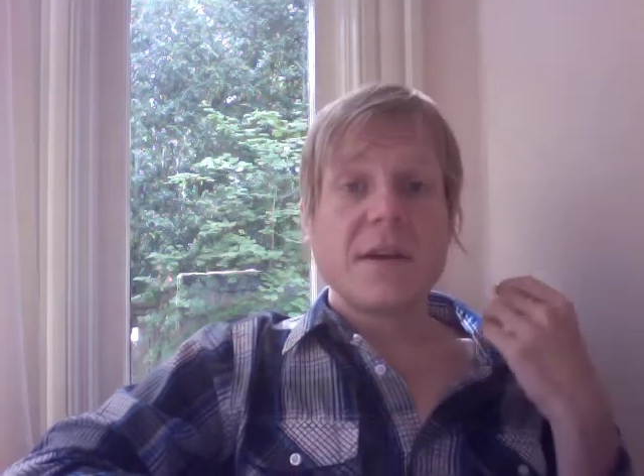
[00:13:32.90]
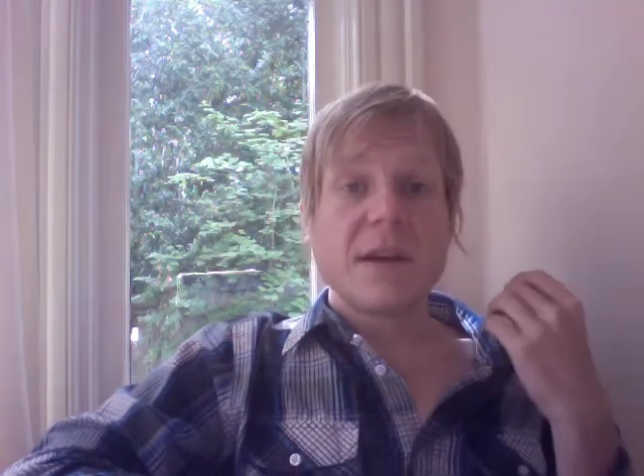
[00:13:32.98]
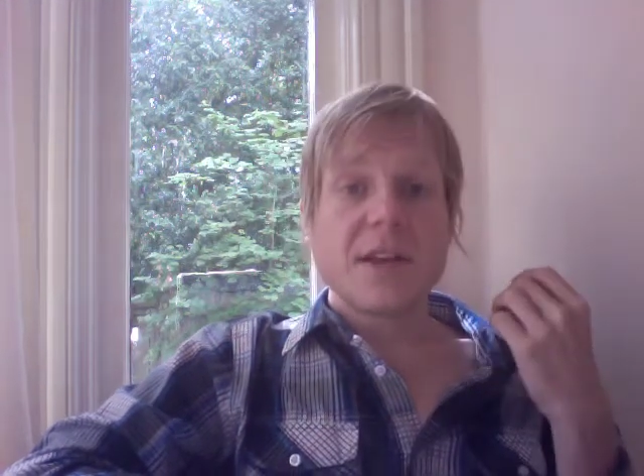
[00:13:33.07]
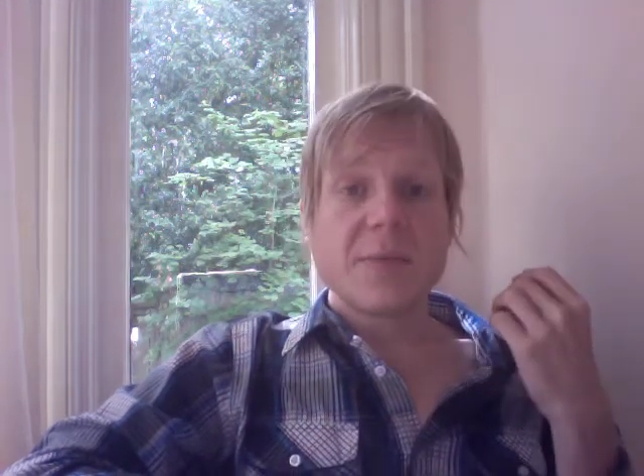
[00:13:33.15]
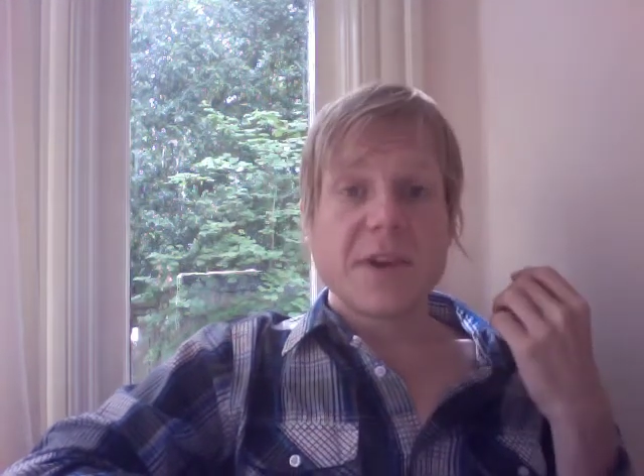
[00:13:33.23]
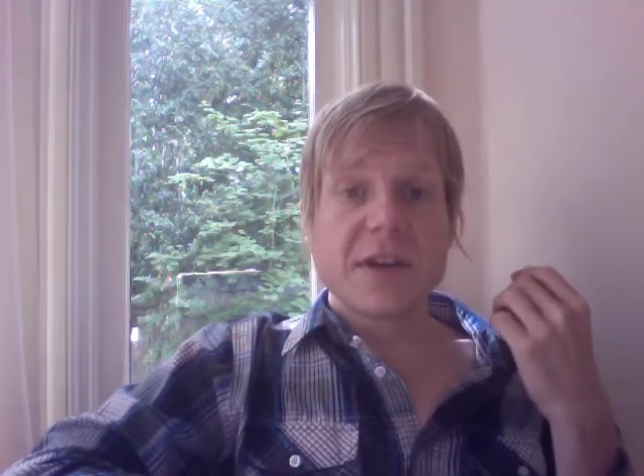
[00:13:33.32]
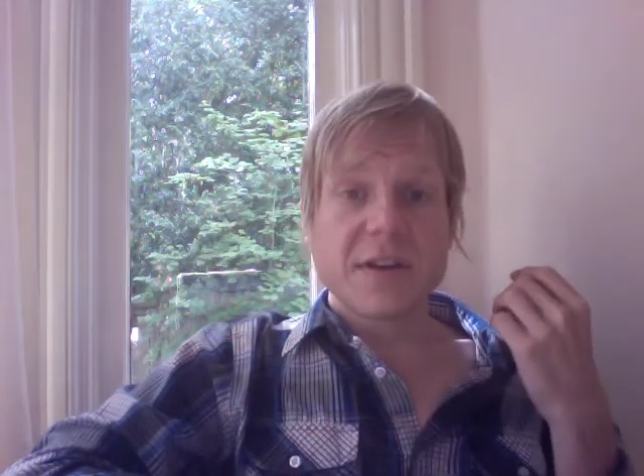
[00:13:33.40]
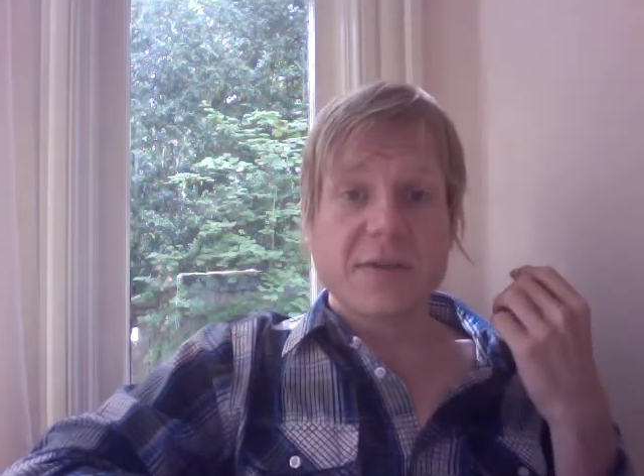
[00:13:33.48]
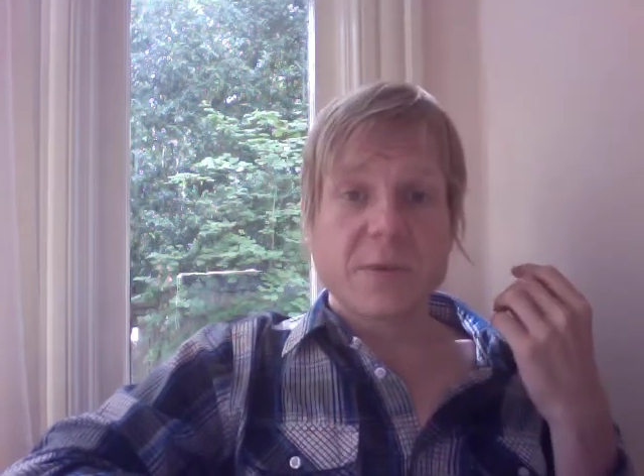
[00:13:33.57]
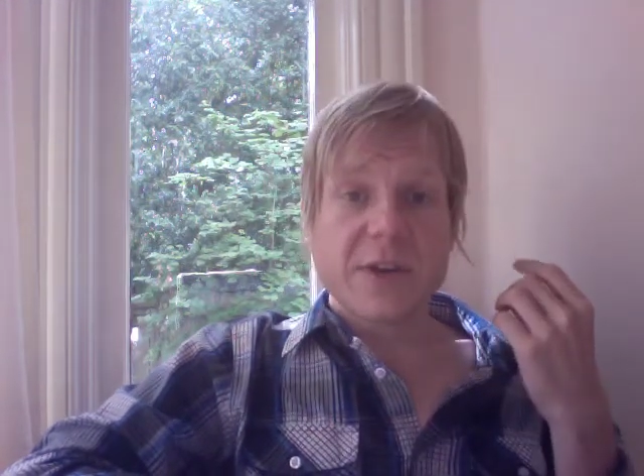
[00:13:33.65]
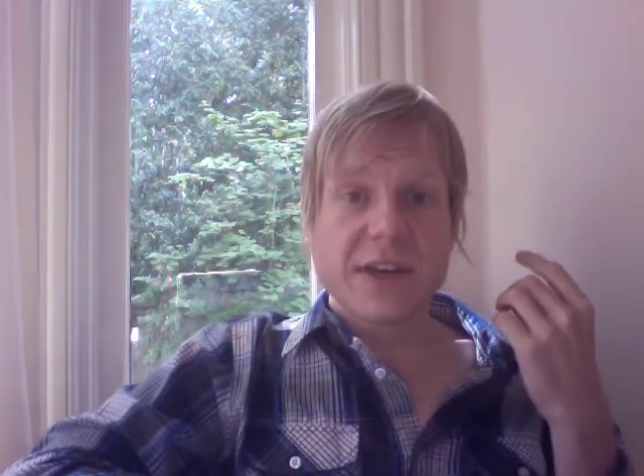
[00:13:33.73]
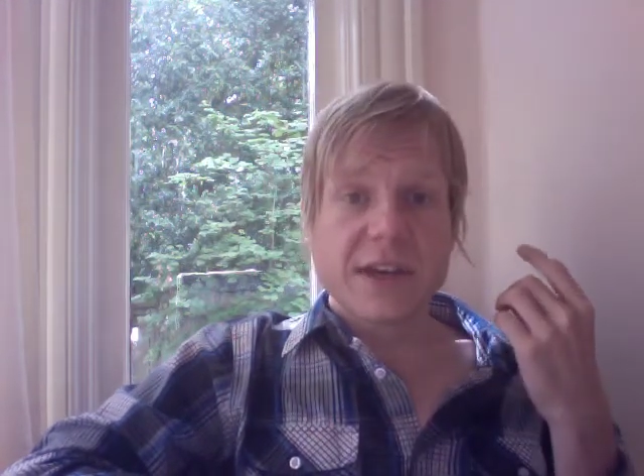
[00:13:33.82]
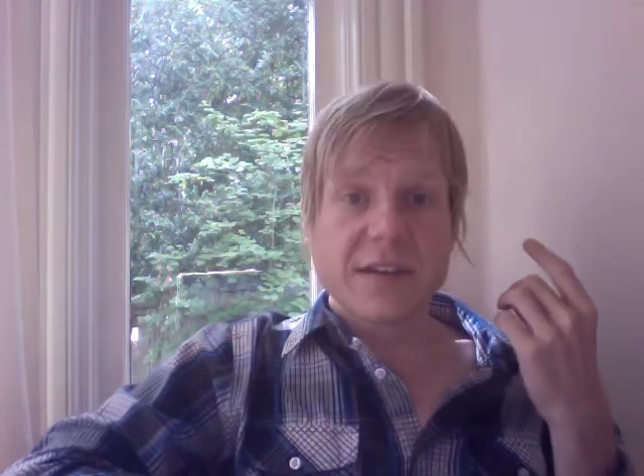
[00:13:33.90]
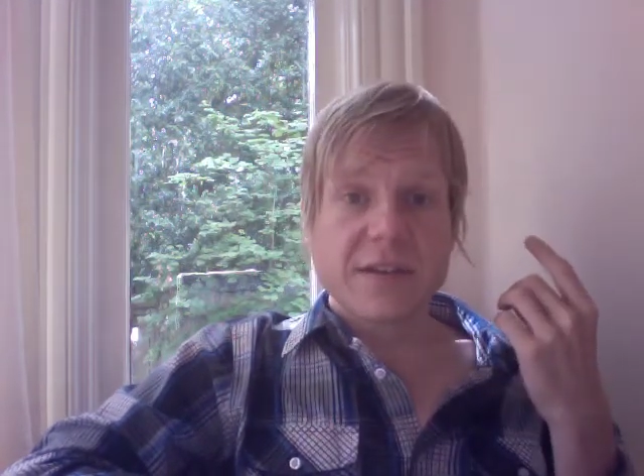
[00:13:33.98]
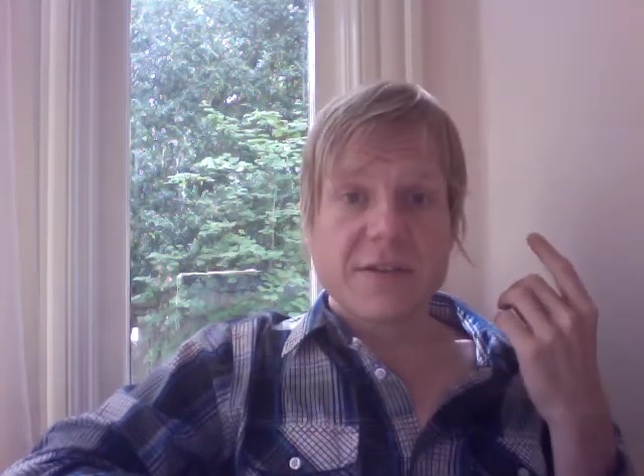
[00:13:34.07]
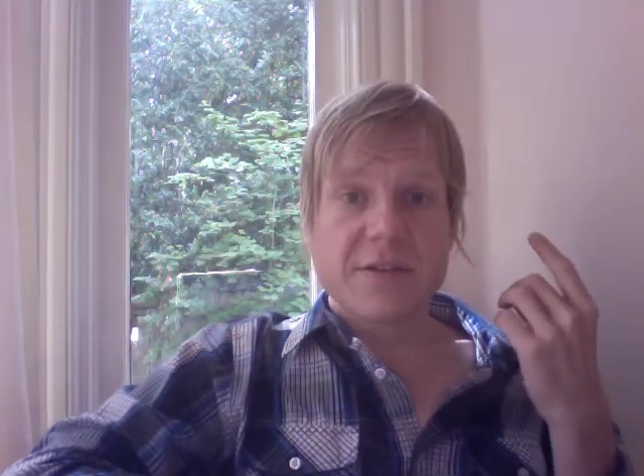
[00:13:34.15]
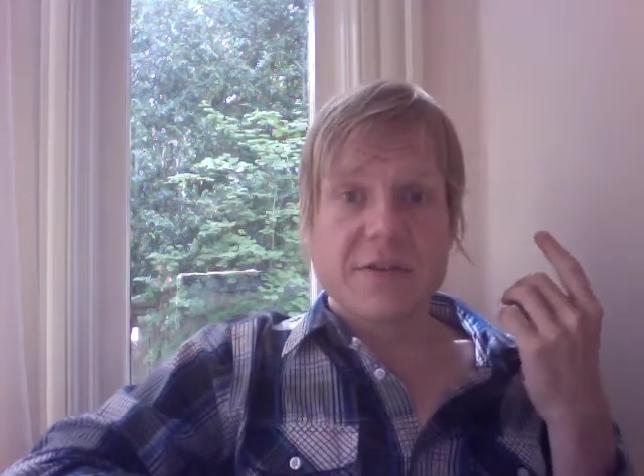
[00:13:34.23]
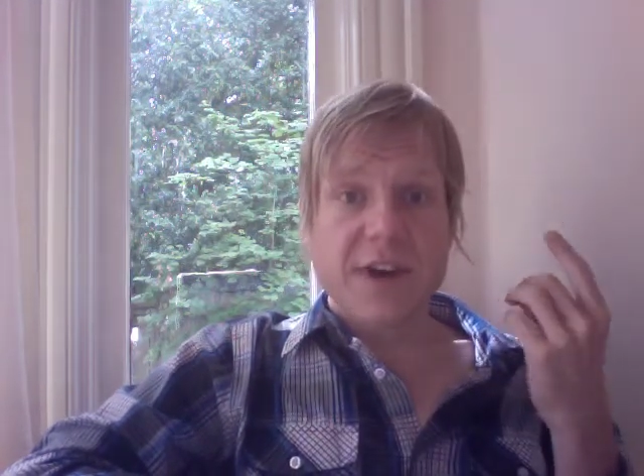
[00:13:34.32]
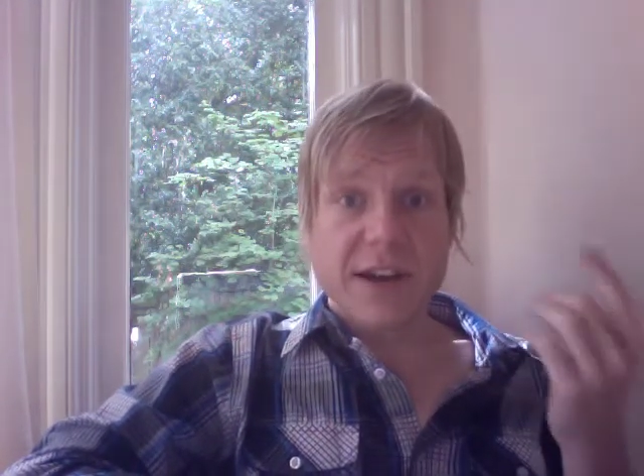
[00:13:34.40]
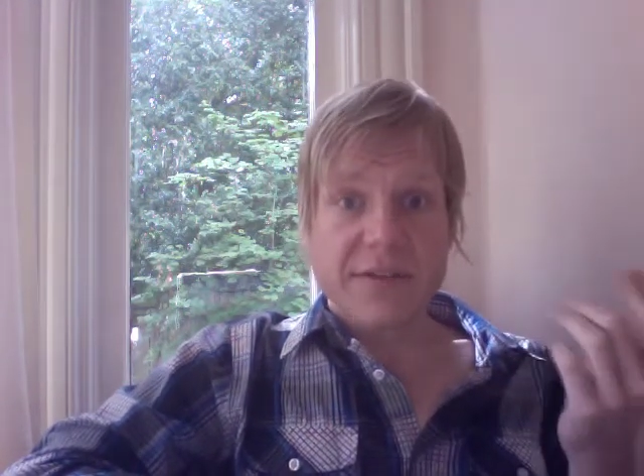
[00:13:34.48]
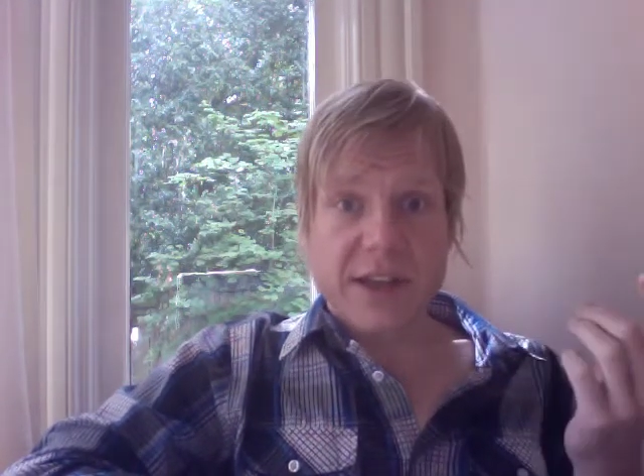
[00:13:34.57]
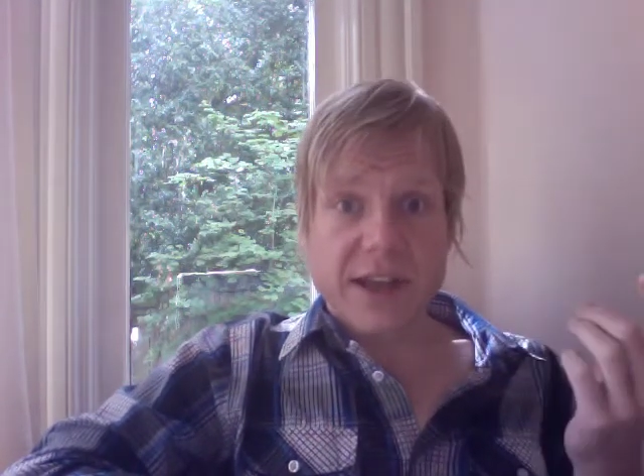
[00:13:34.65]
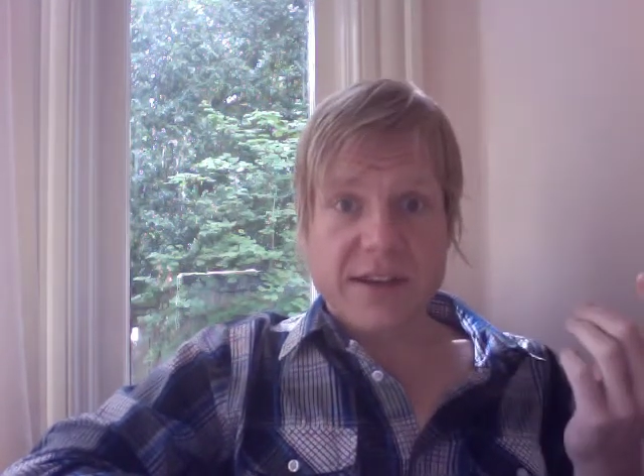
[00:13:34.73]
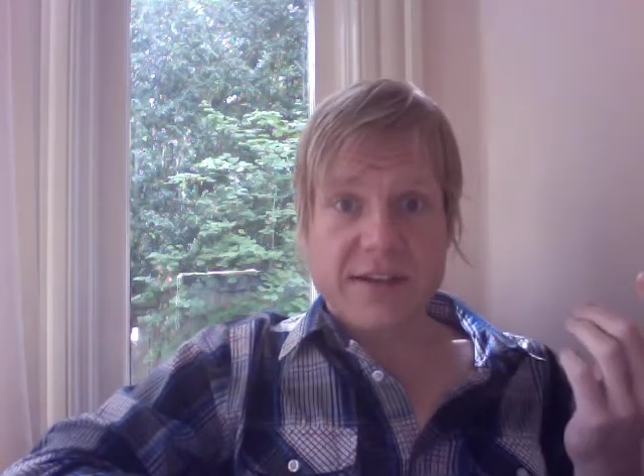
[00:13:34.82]
It's because we get
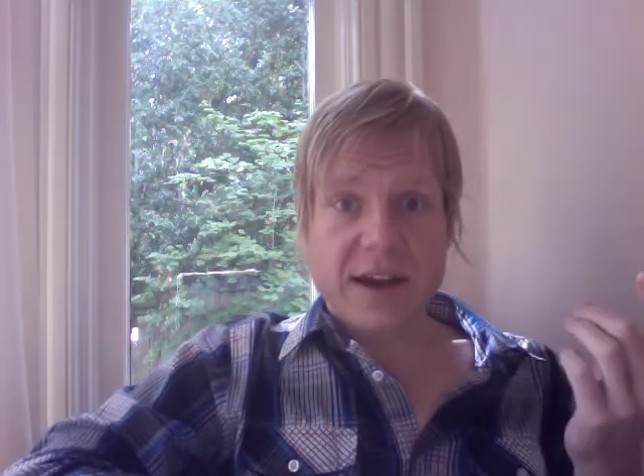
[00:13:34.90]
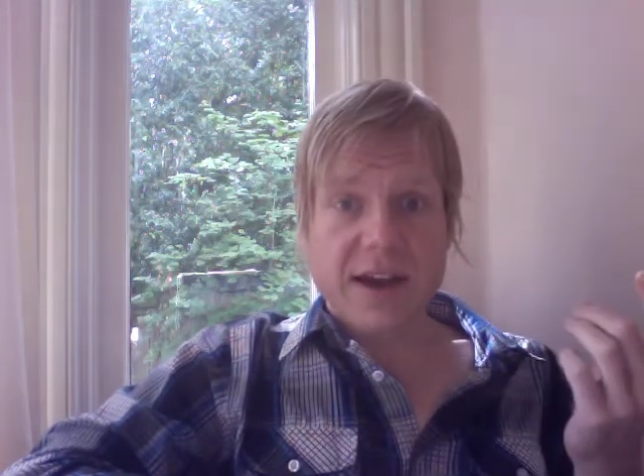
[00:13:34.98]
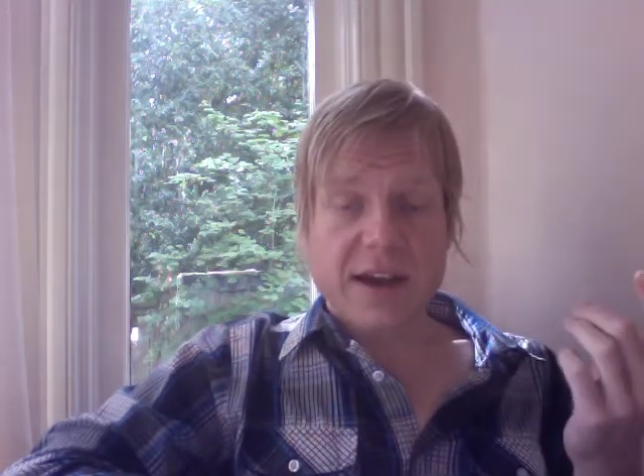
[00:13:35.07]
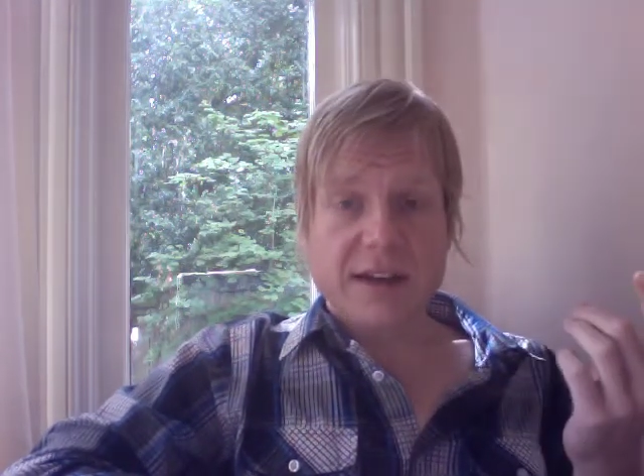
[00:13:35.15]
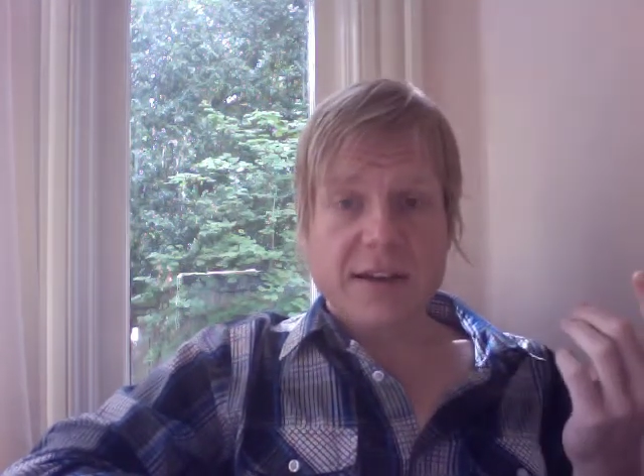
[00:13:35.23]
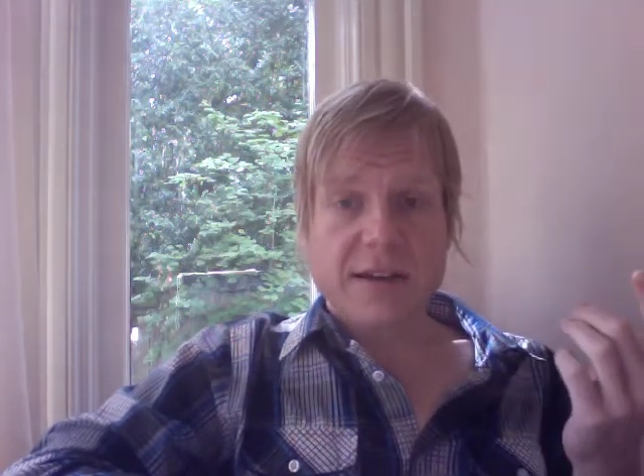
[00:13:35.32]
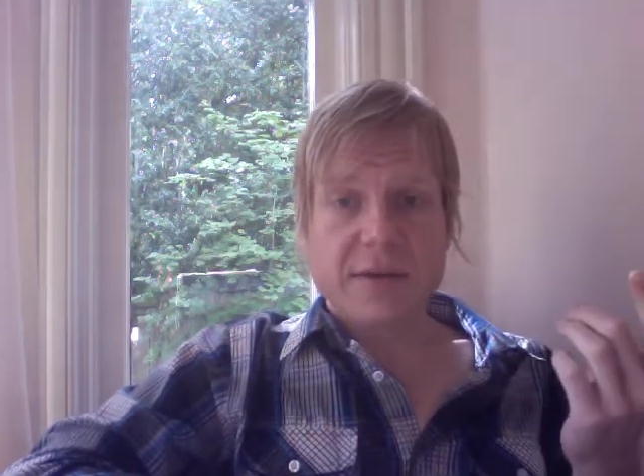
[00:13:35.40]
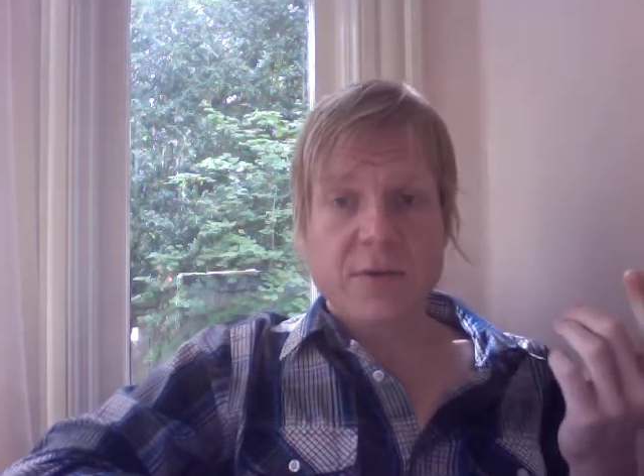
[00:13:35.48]
survival anxiety